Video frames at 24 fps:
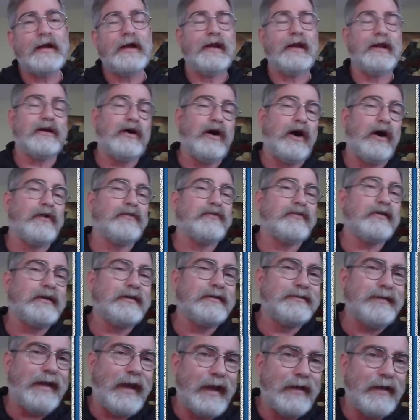and it caused a
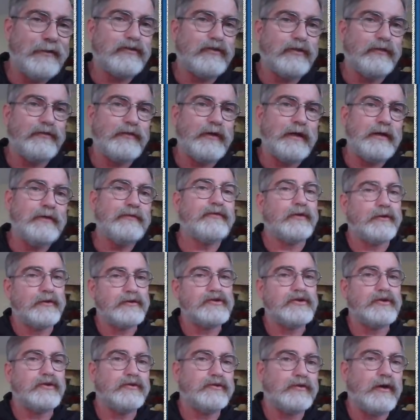catastrophe for the
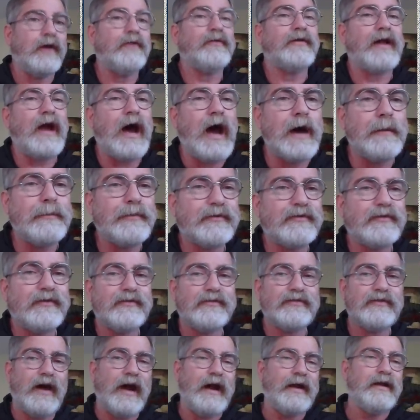Jews on the opposite
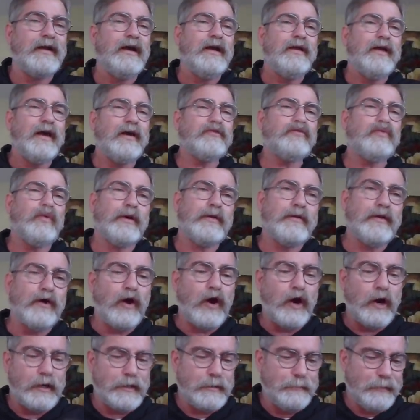side. That's one of their
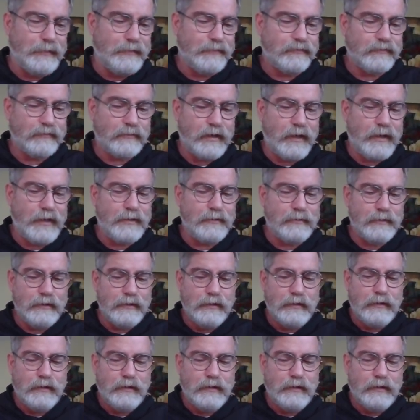arguments, right?